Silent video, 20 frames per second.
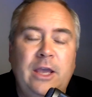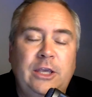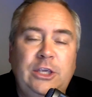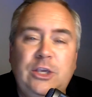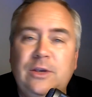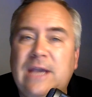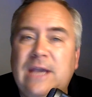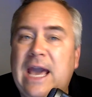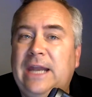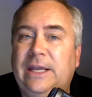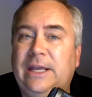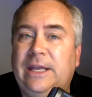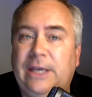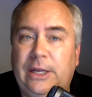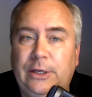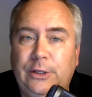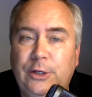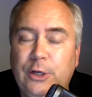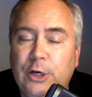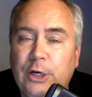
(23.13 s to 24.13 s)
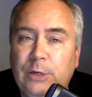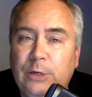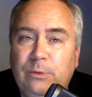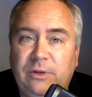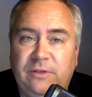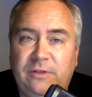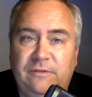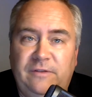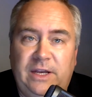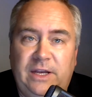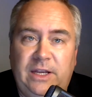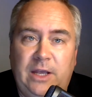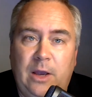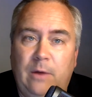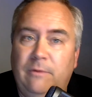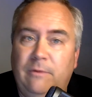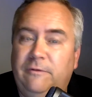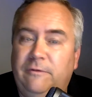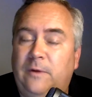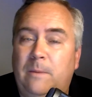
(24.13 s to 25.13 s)
You got to get good with
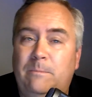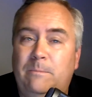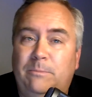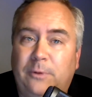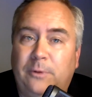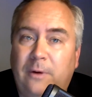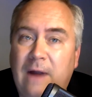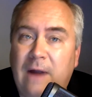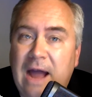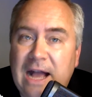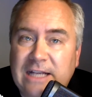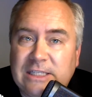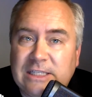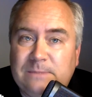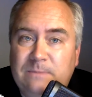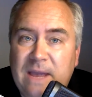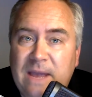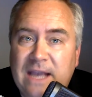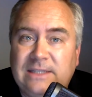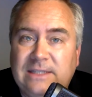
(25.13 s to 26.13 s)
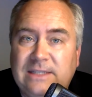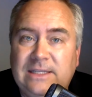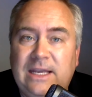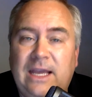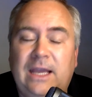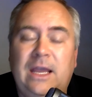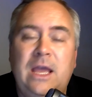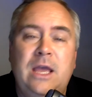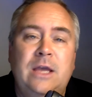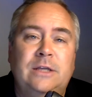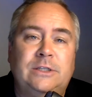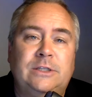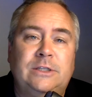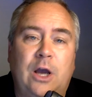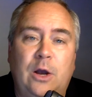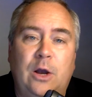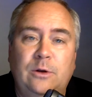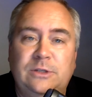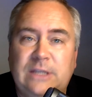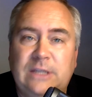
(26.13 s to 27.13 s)
video from prospecting
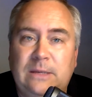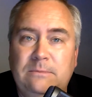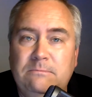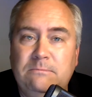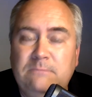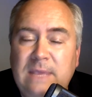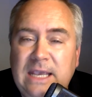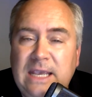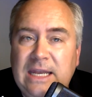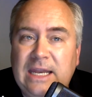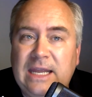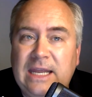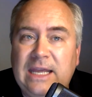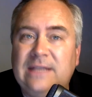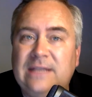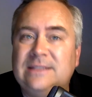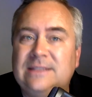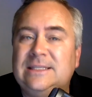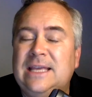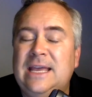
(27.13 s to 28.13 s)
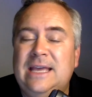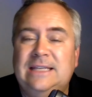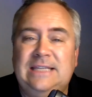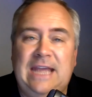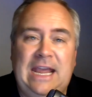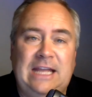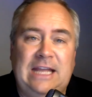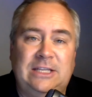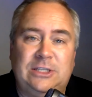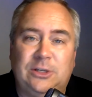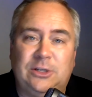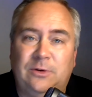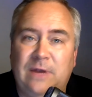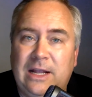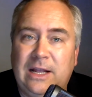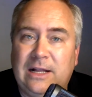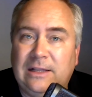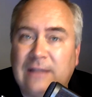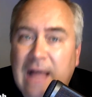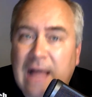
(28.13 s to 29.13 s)
to hosting meetings to
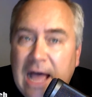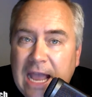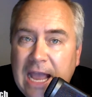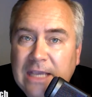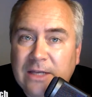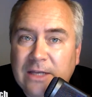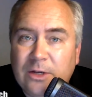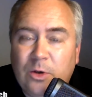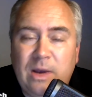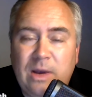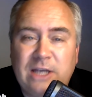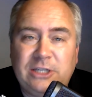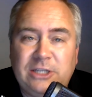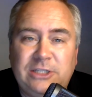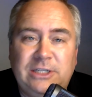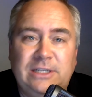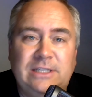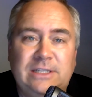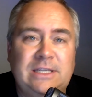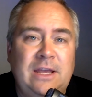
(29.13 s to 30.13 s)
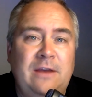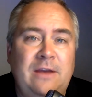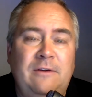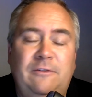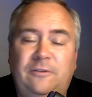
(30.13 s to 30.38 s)
answering client questions.